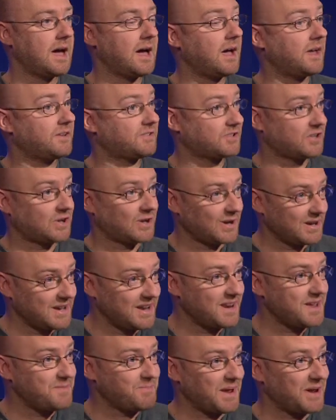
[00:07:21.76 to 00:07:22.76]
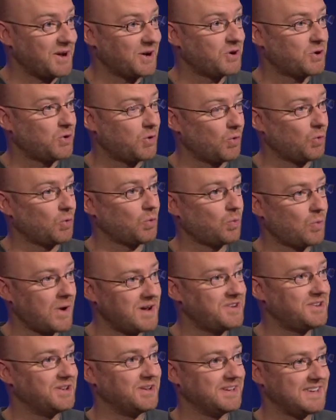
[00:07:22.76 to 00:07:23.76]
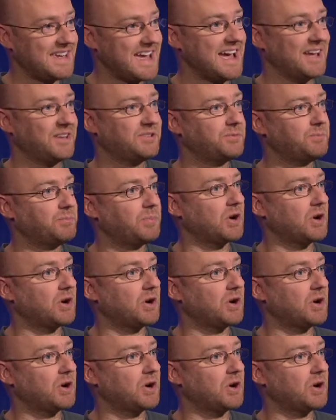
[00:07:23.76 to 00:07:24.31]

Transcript: It's clearly been a cold winter, yes,